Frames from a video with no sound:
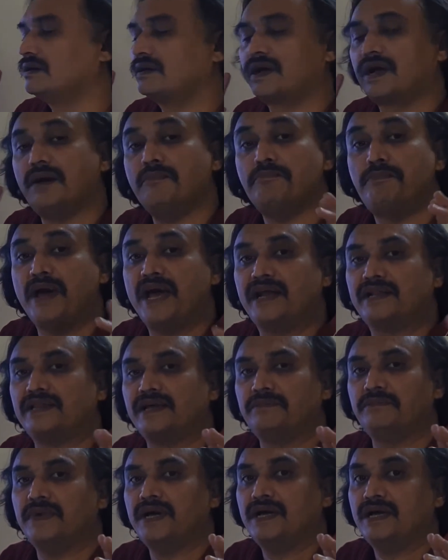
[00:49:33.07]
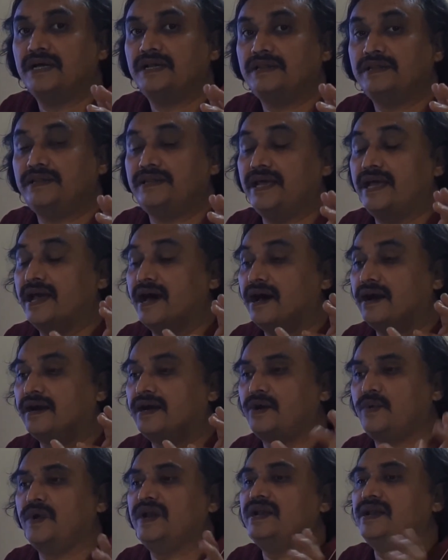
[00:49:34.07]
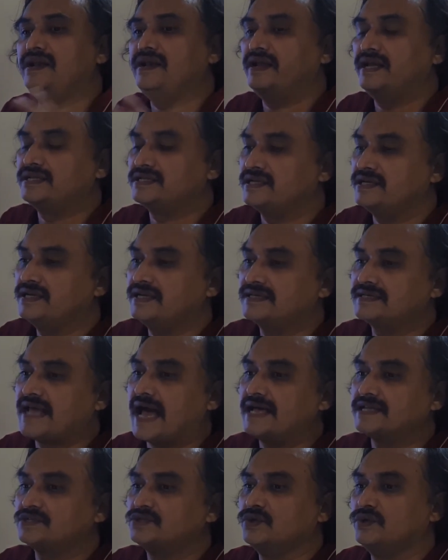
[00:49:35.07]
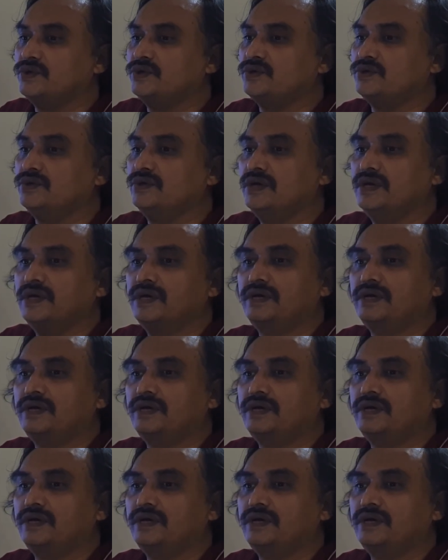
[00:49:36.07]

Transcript: compare them, they are twin in nature. It's as though, you know,